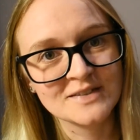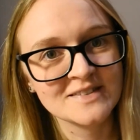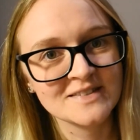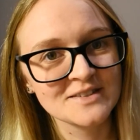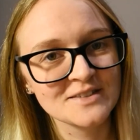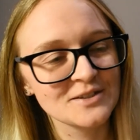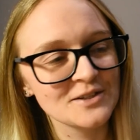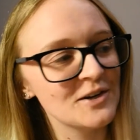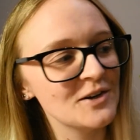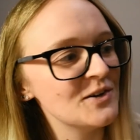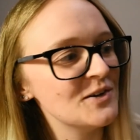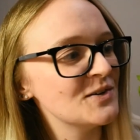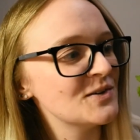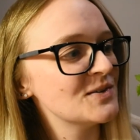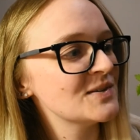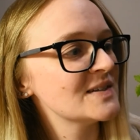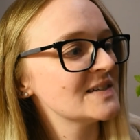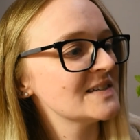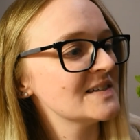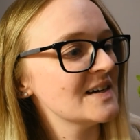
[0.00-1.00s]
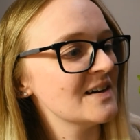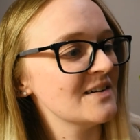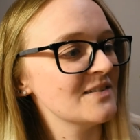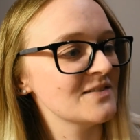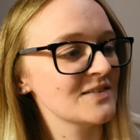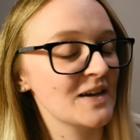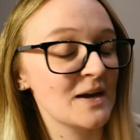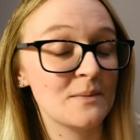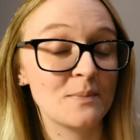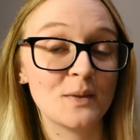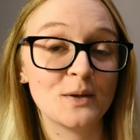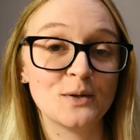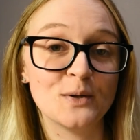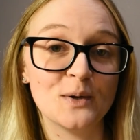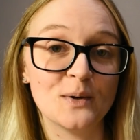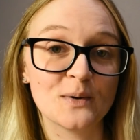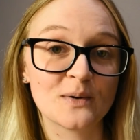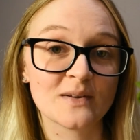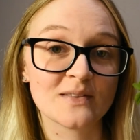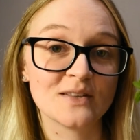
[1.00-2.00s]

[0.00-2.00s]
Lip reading: So I've kept the dog.